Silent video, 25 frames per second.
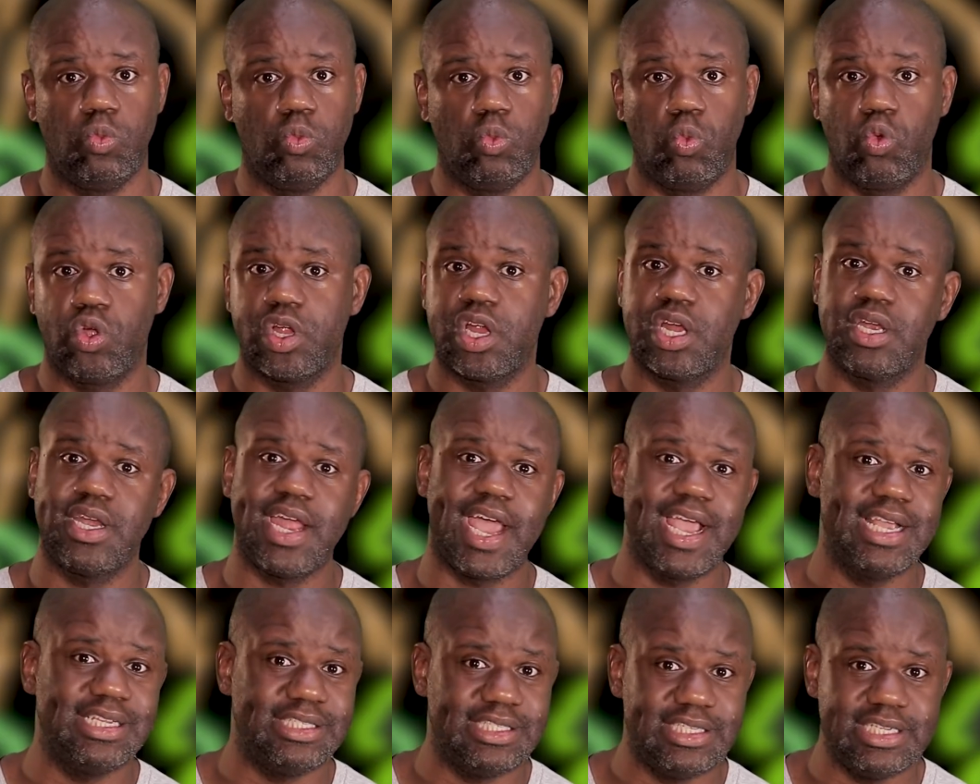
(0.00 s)
wearing
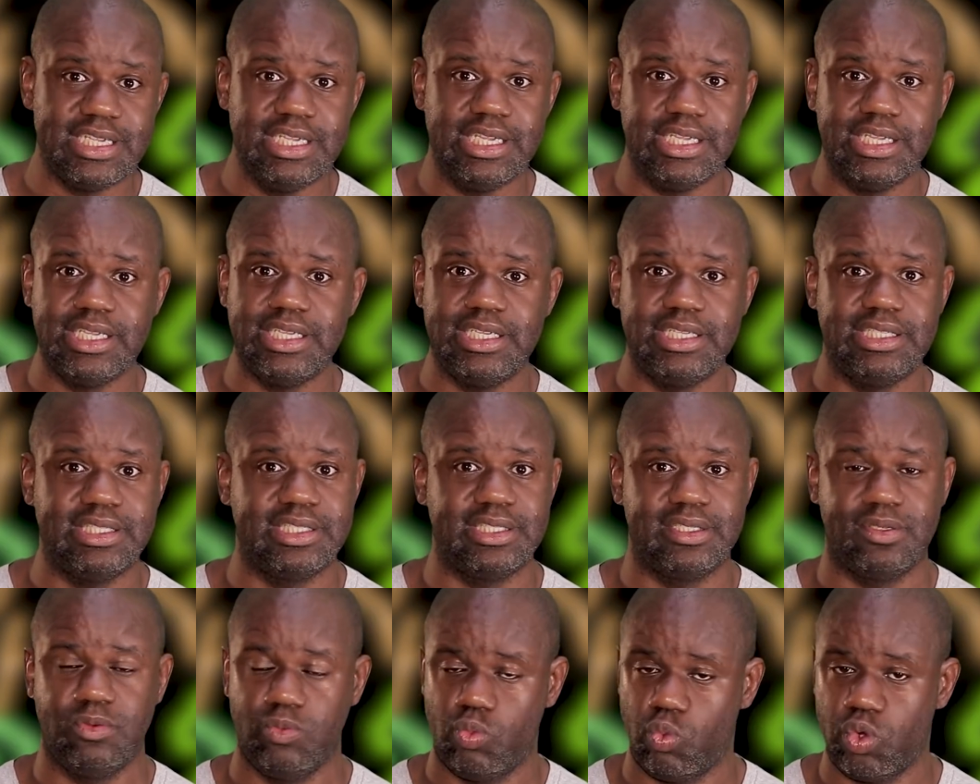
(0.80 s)
dashikis
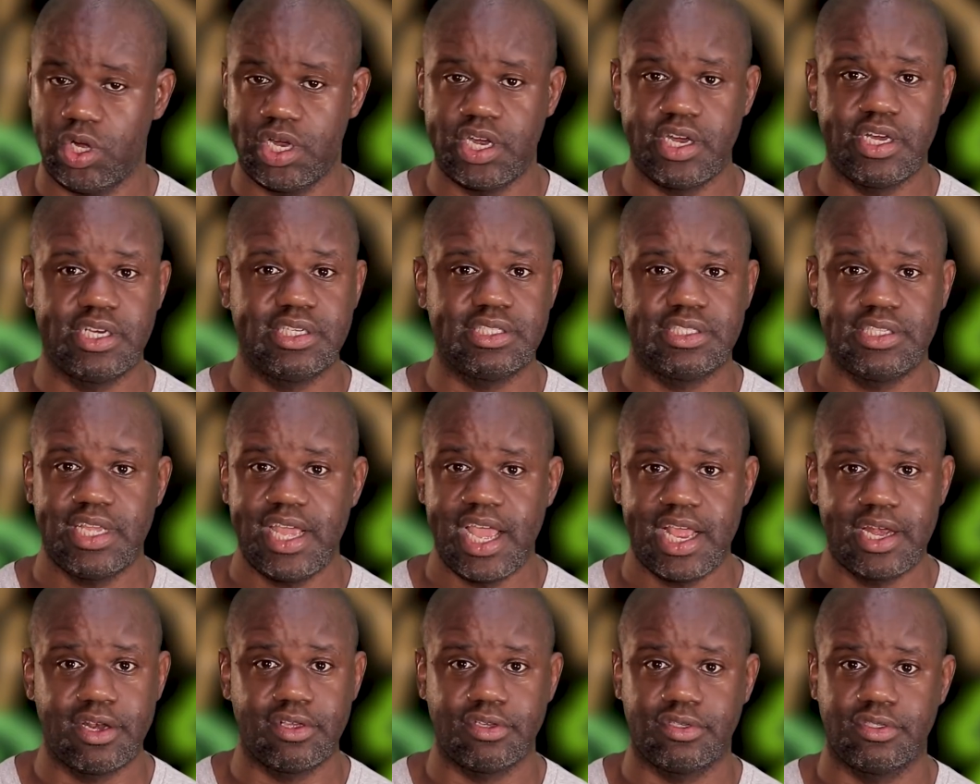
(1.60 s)
and wearing
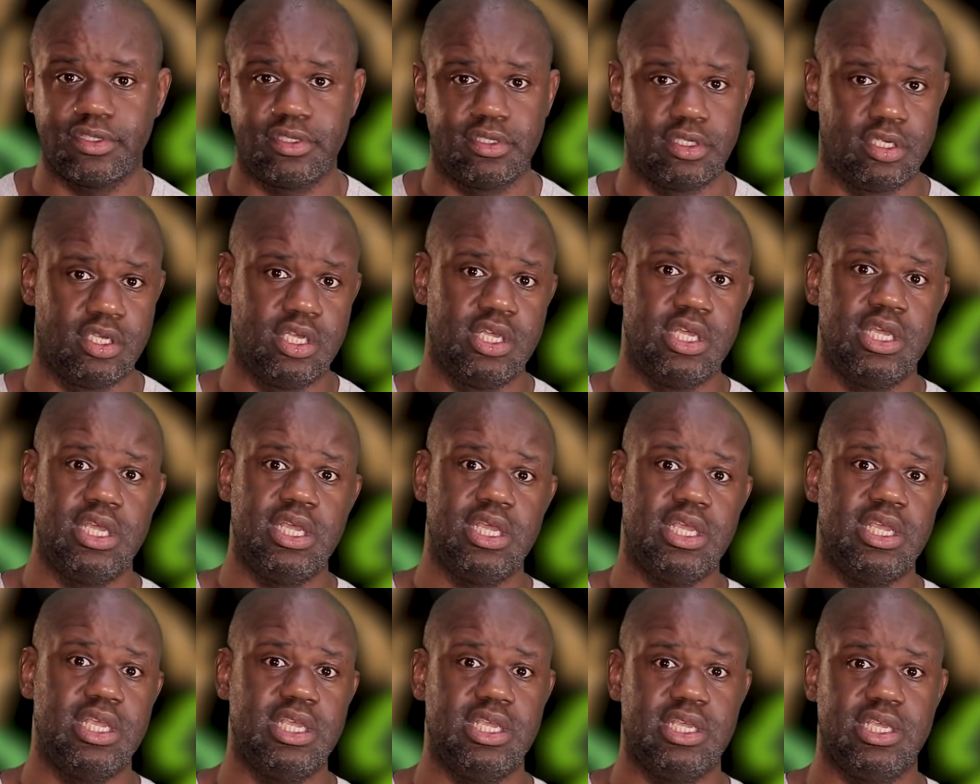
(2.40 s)
sandals
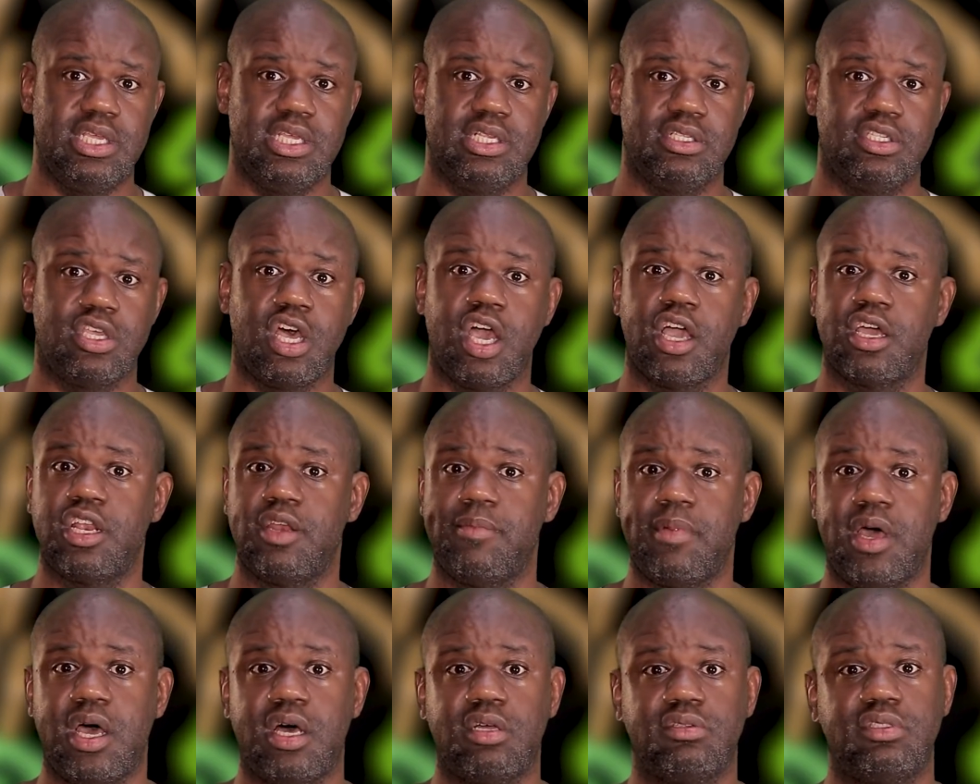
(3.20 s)
and talking
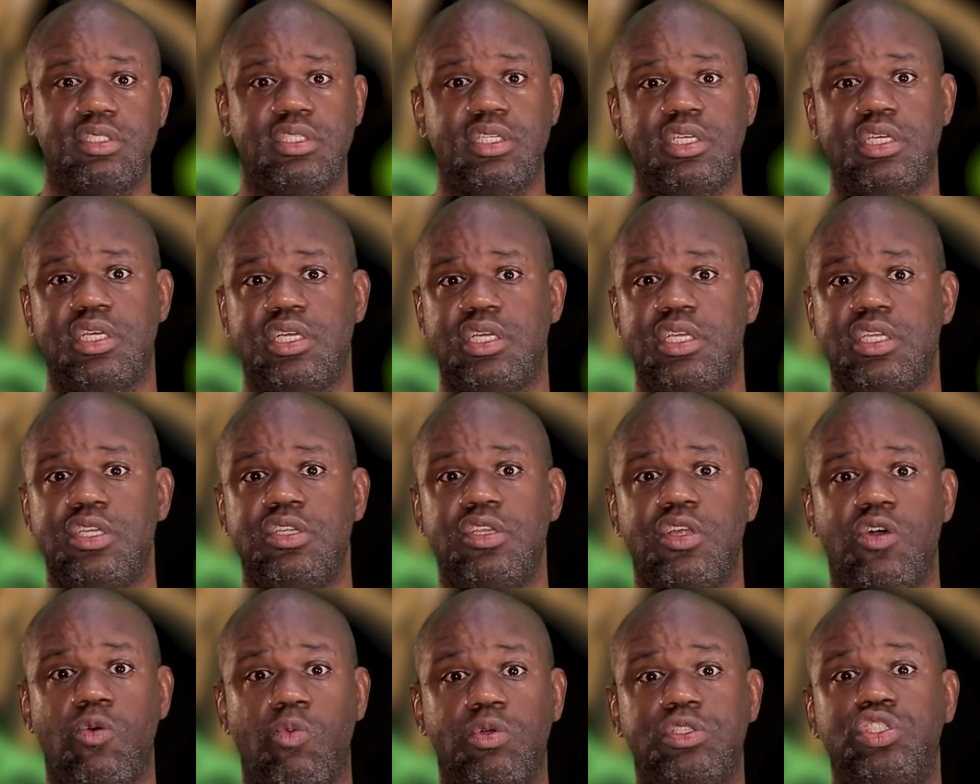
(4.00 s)
about
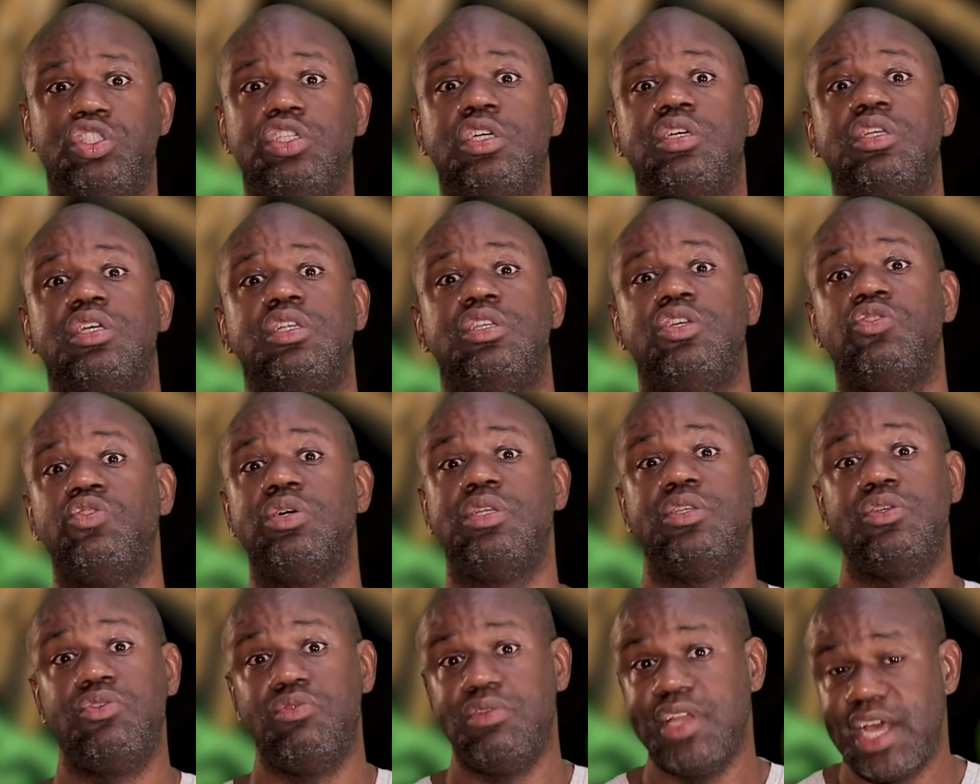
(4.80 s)
what you're gonna do
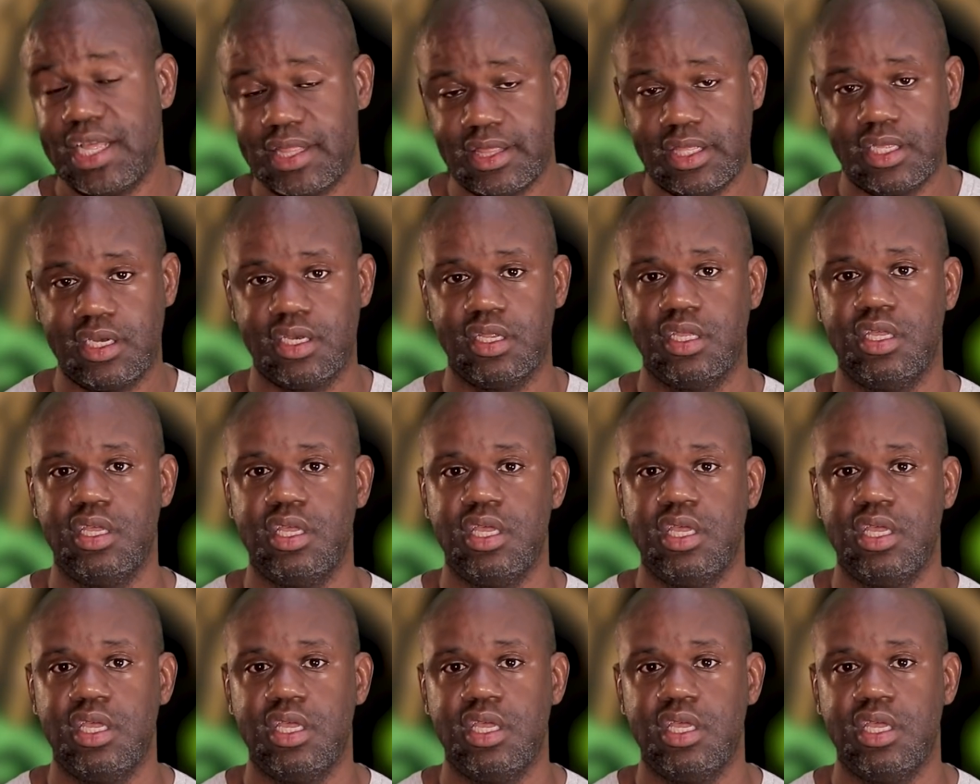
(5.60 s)
and do nothing,